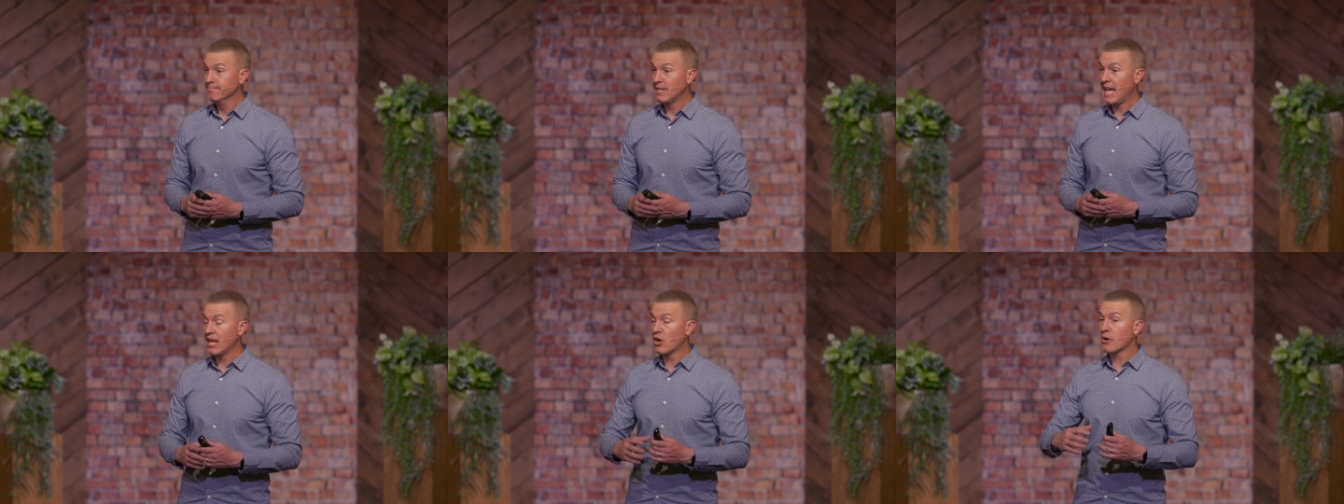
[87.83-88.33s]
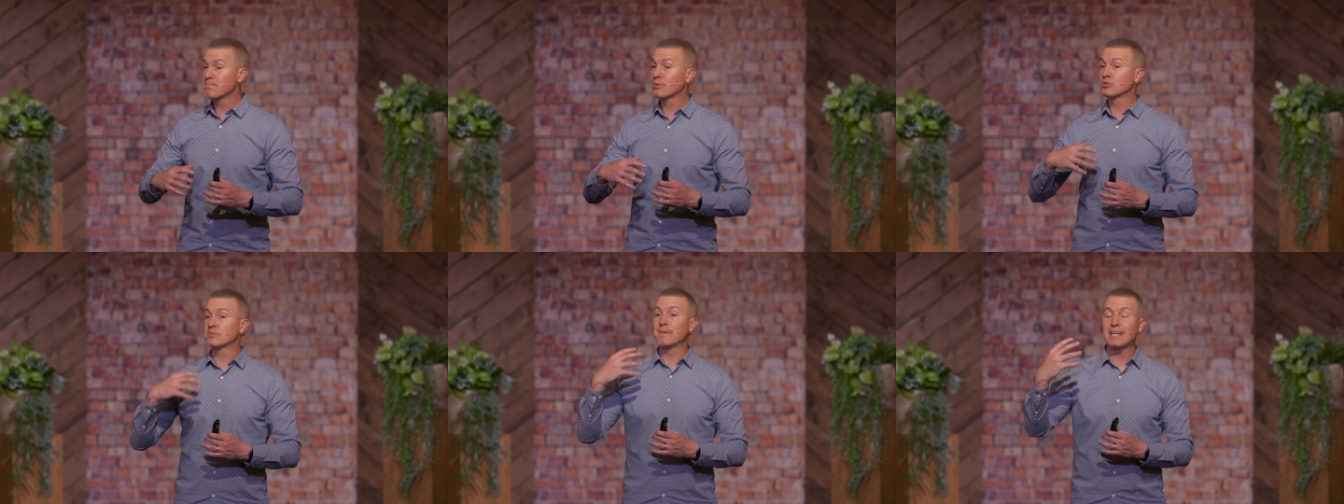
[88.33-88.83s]
And our
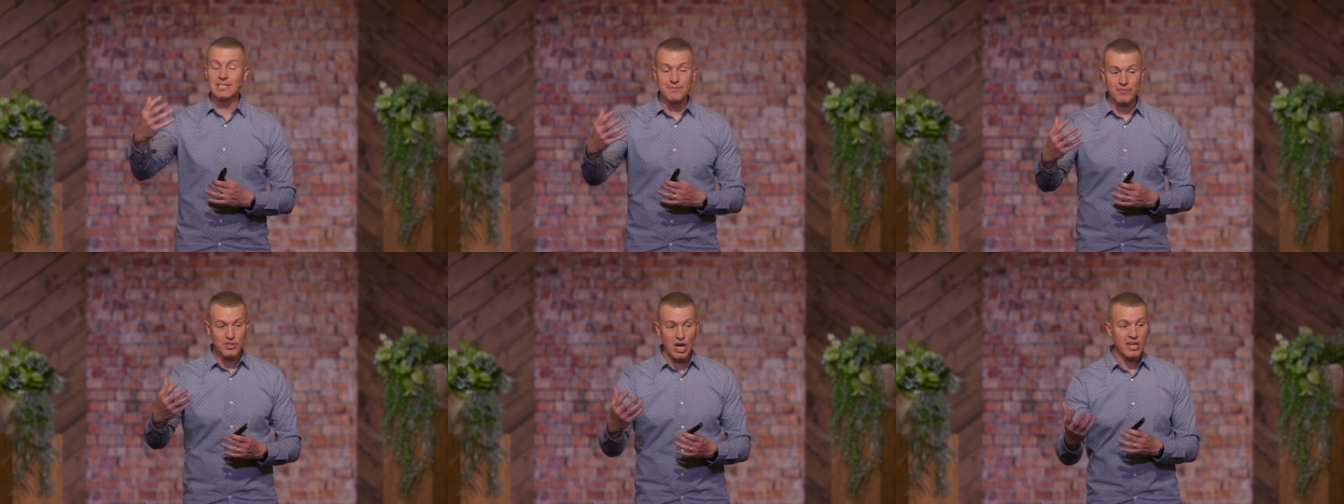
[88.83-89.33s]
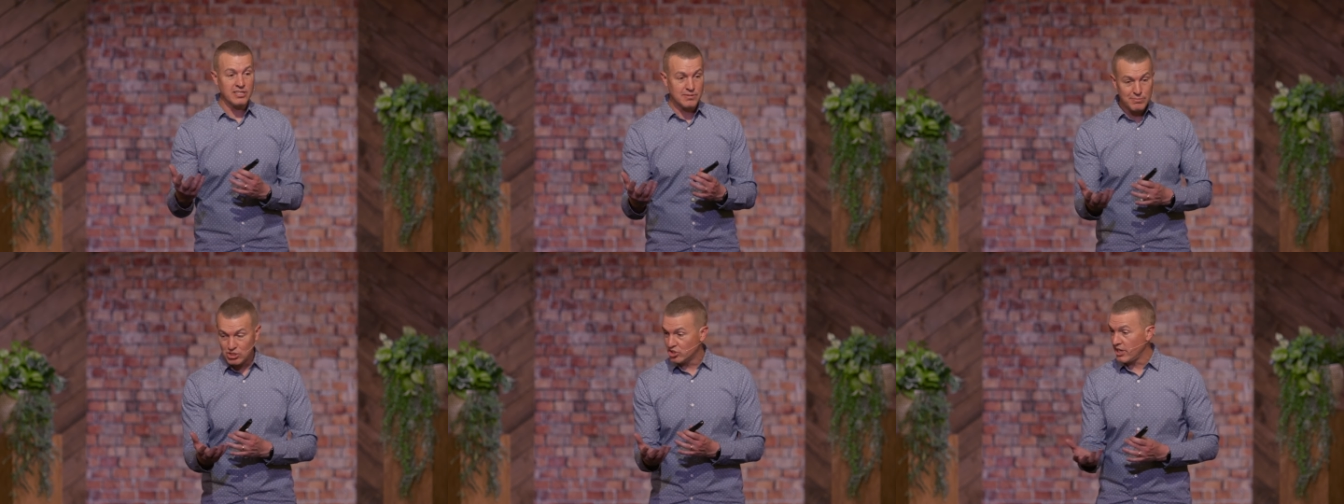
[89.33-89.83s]
perspective of God is
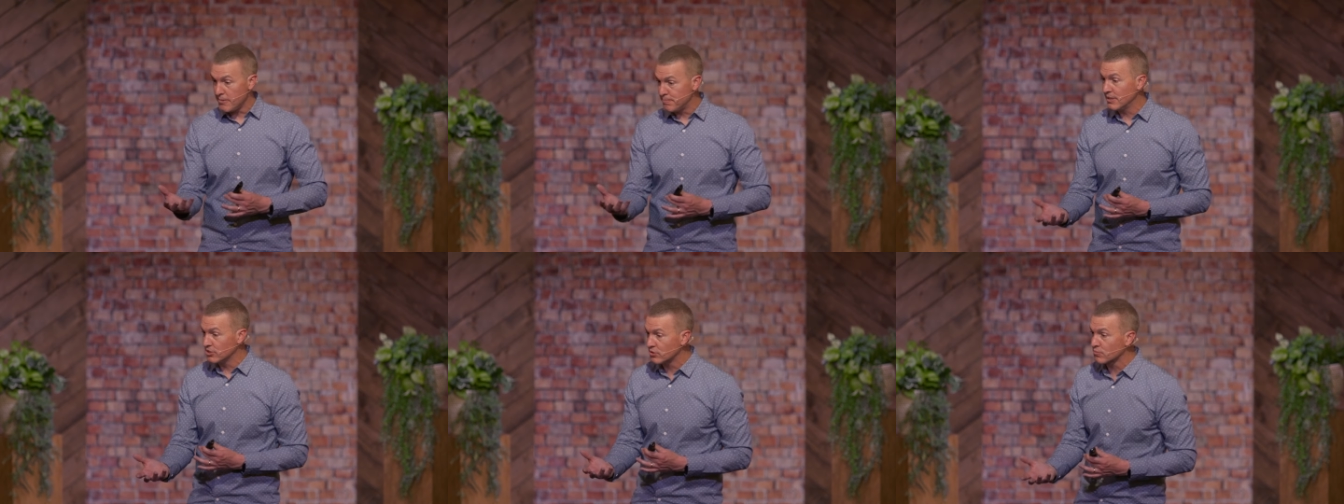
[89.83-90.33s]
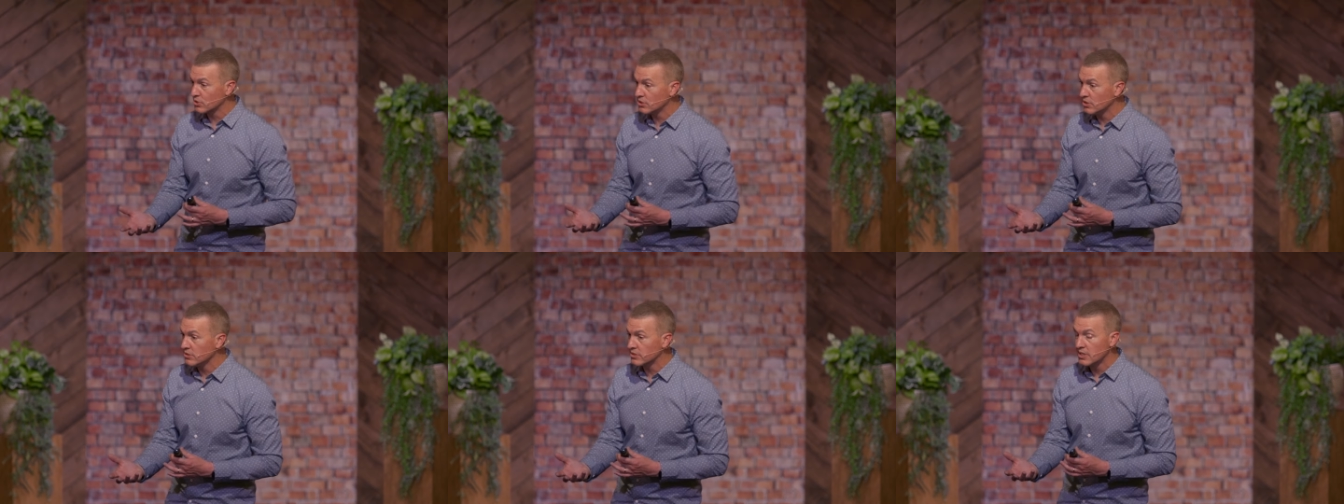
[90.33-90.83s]
misshapen as a
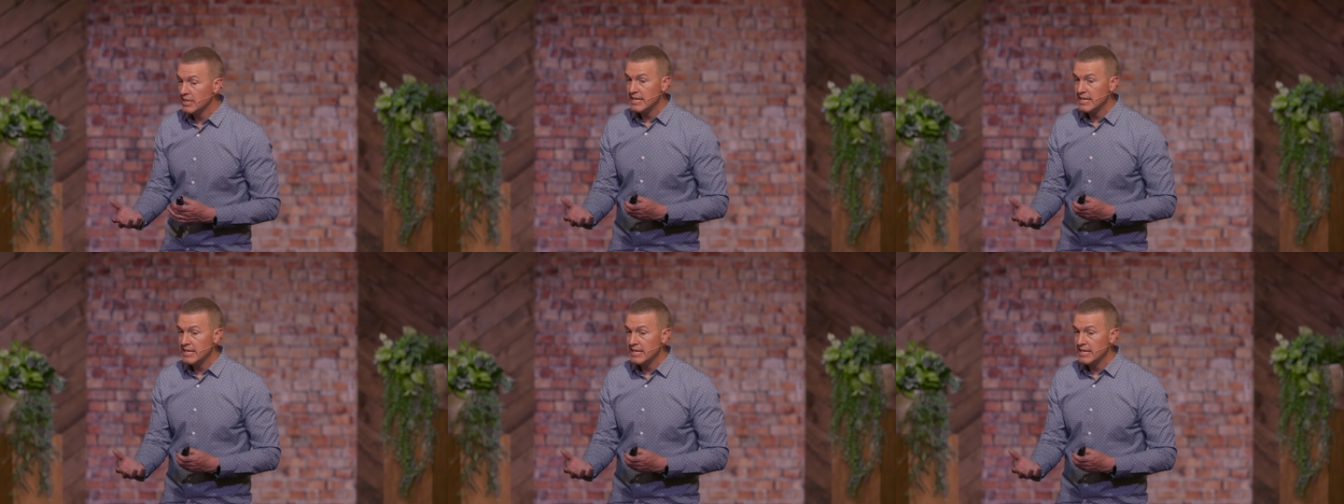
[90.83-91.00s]
result.